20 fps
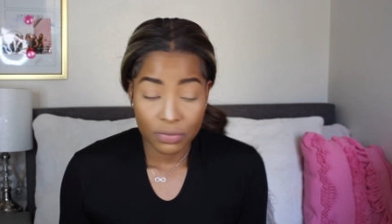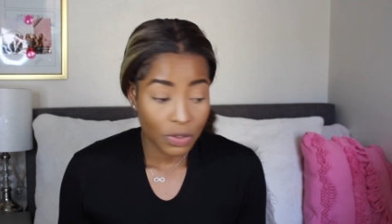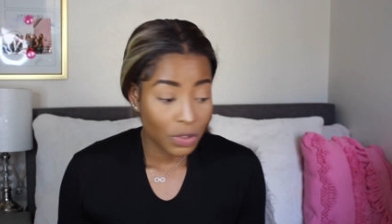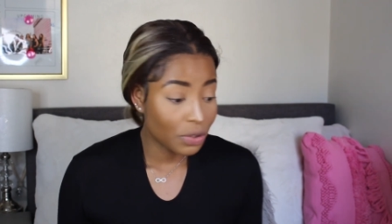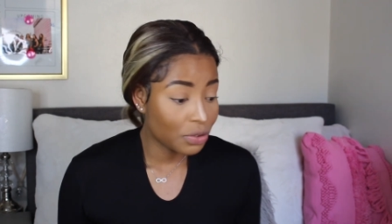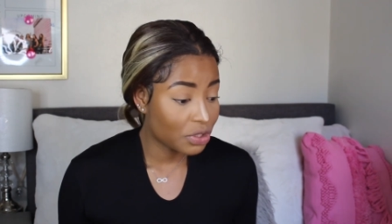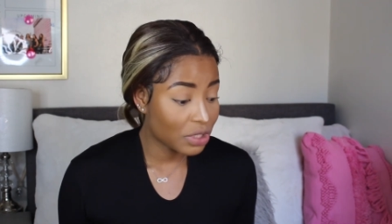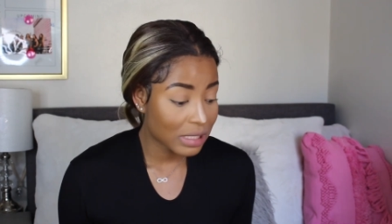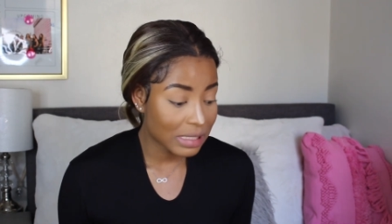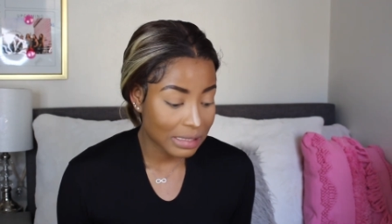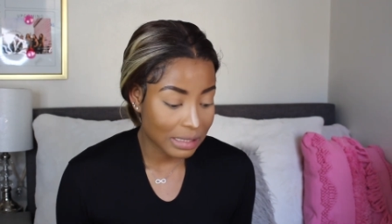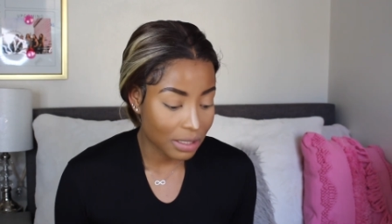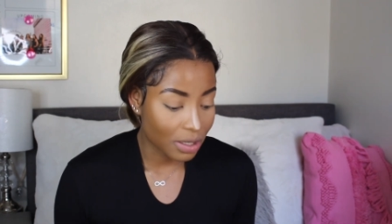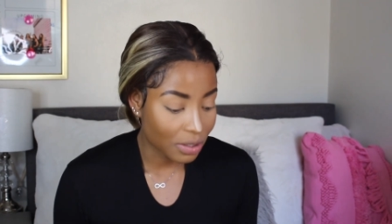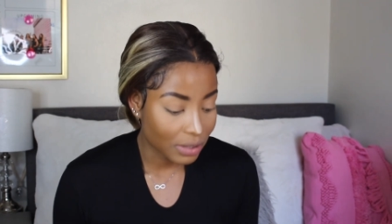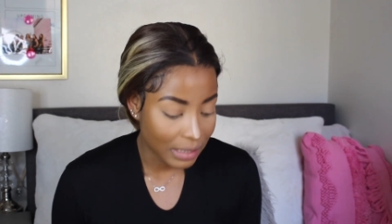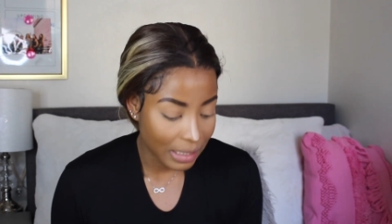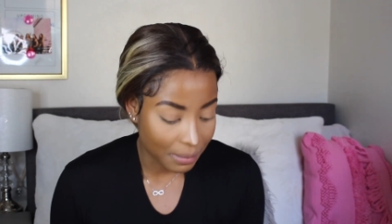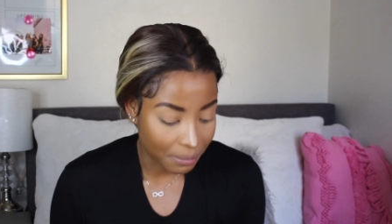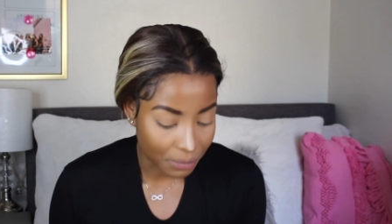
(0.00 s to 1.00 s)
you just
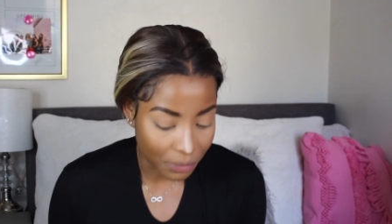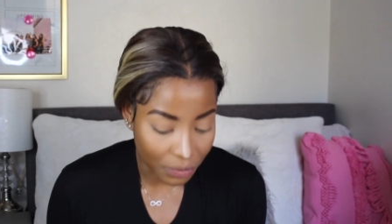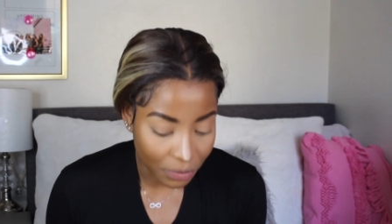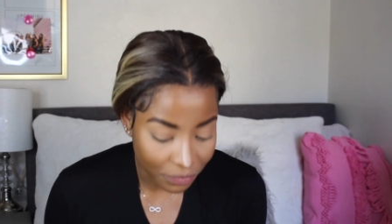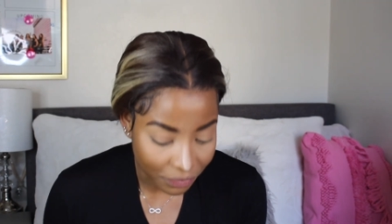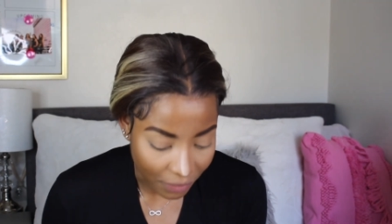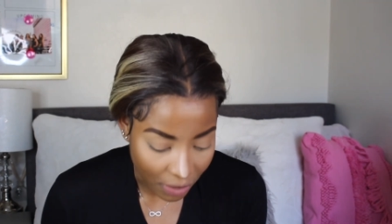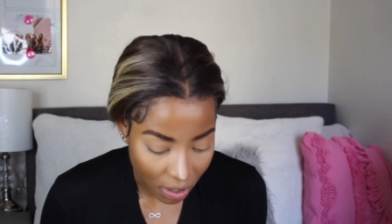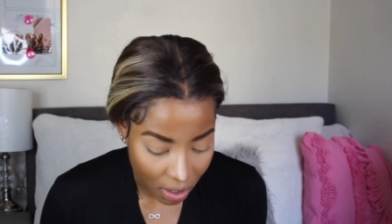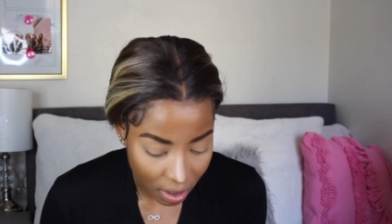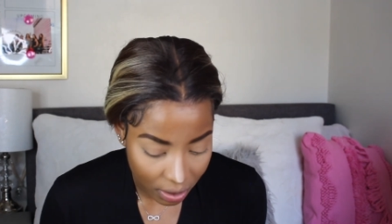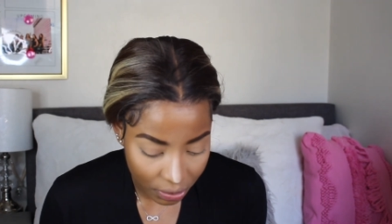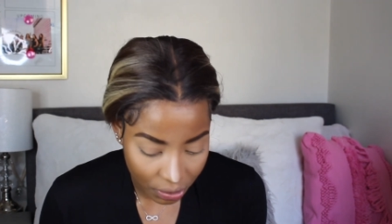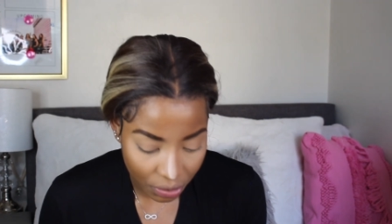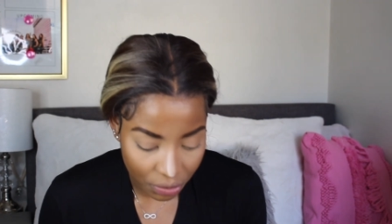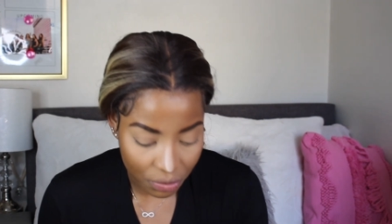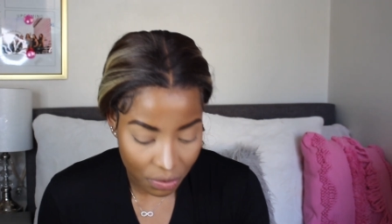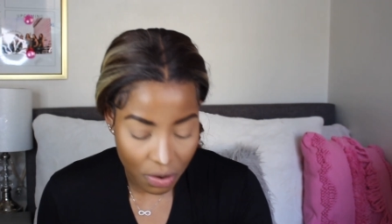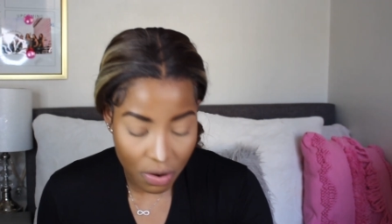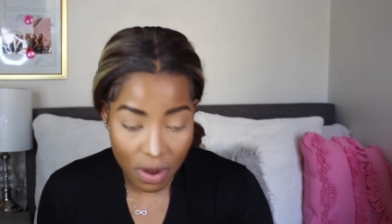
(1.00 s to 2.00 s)
slowly move on
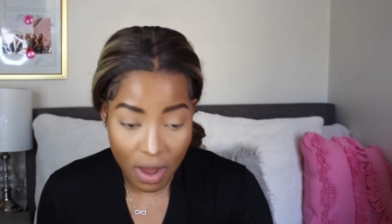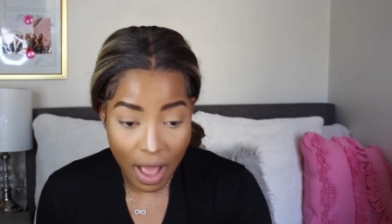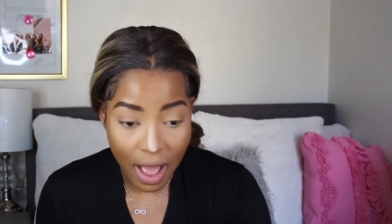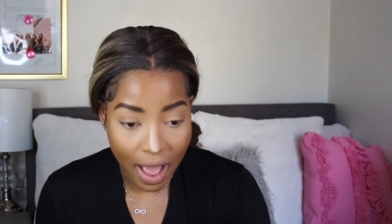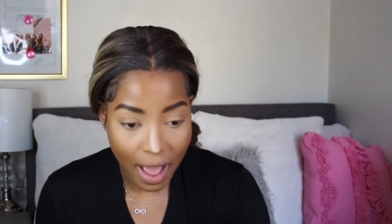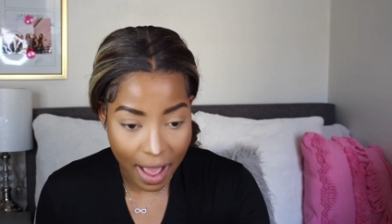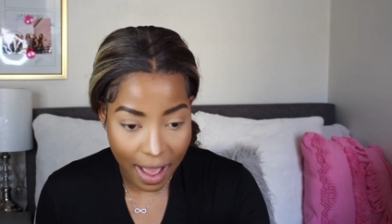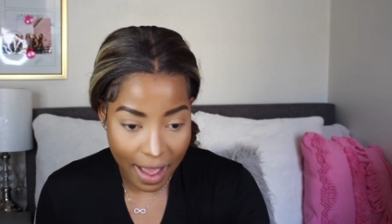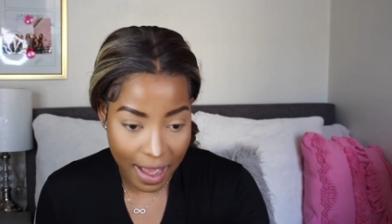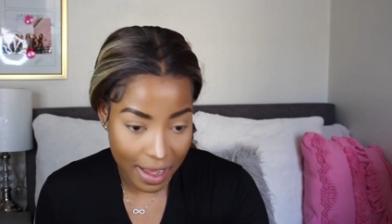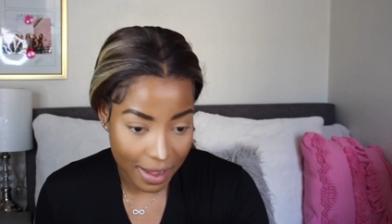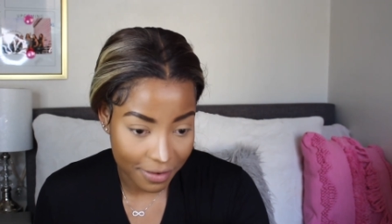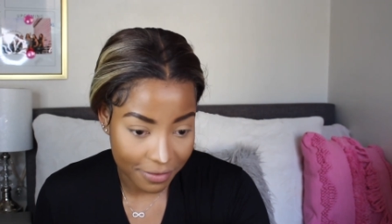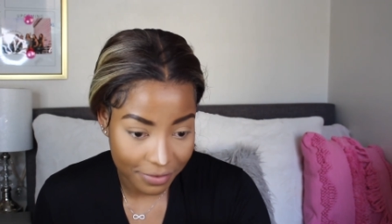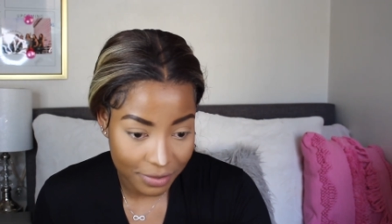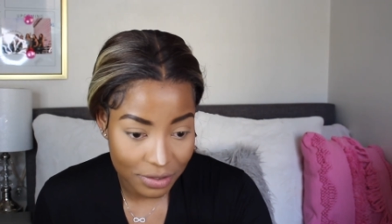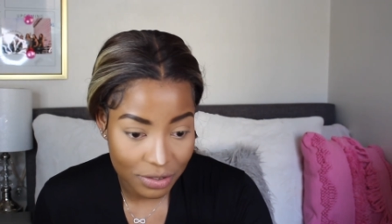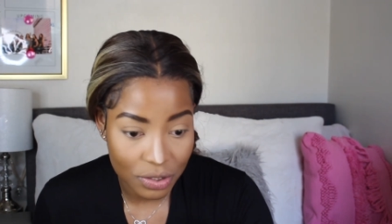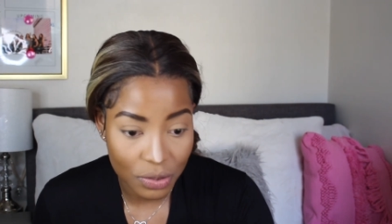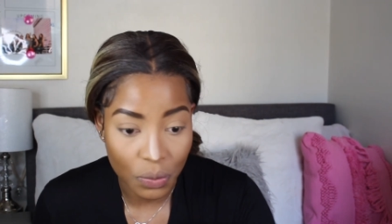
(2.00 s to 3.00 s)
you don't
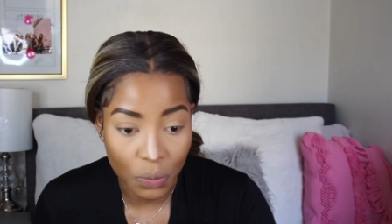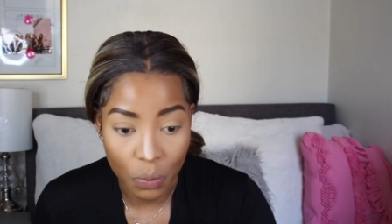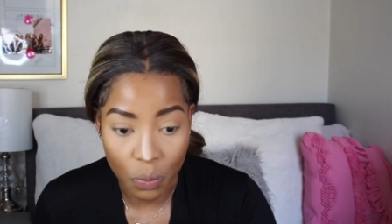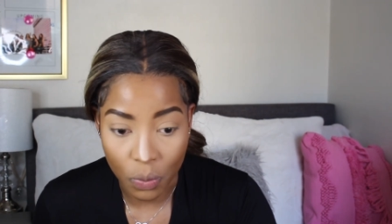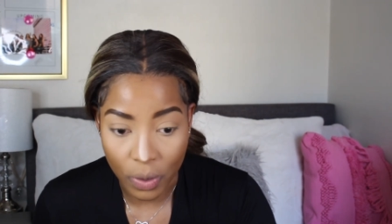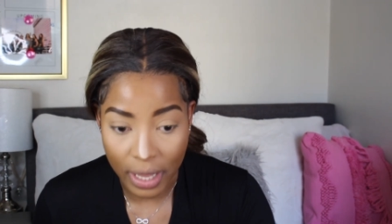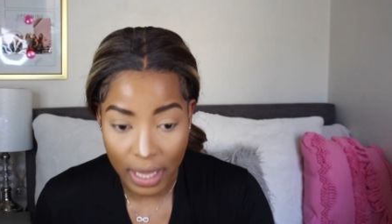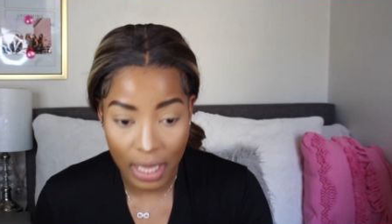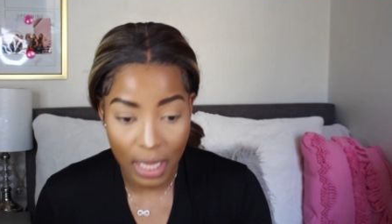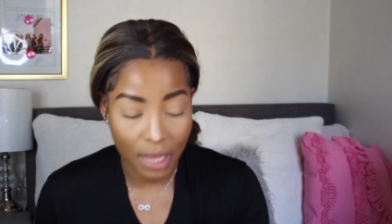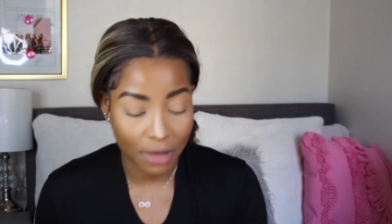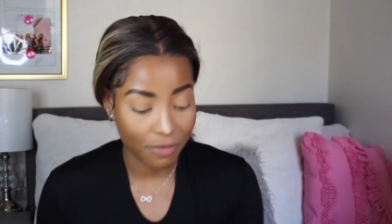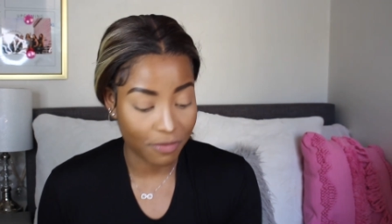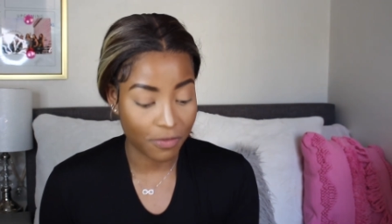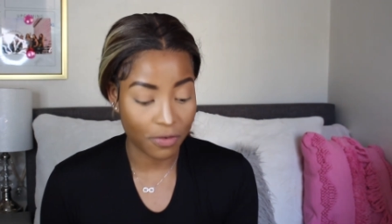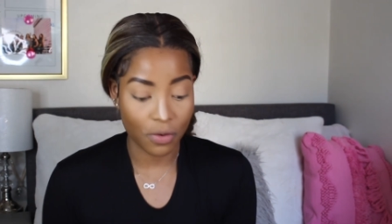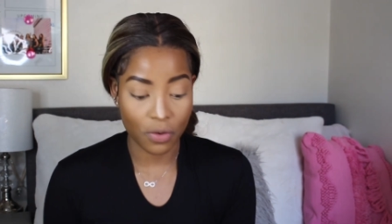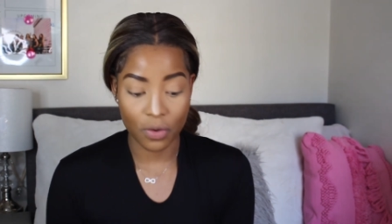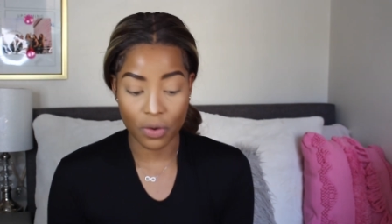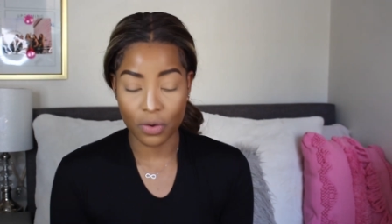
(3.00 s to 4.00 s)
have to wait
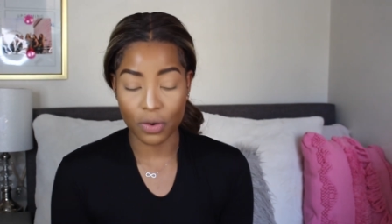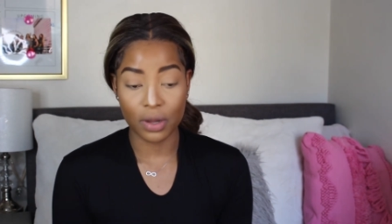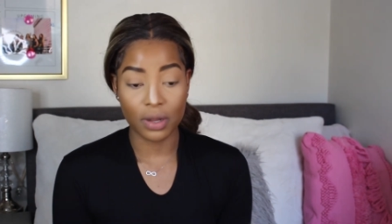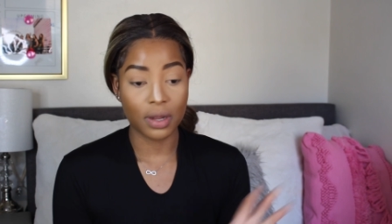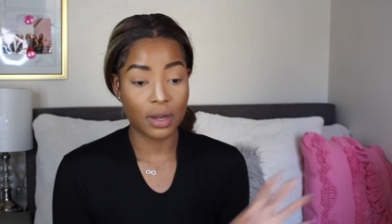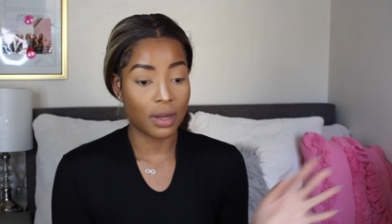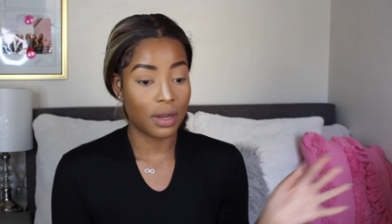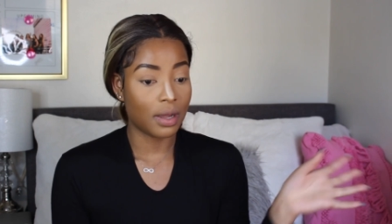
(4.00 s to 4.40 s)
for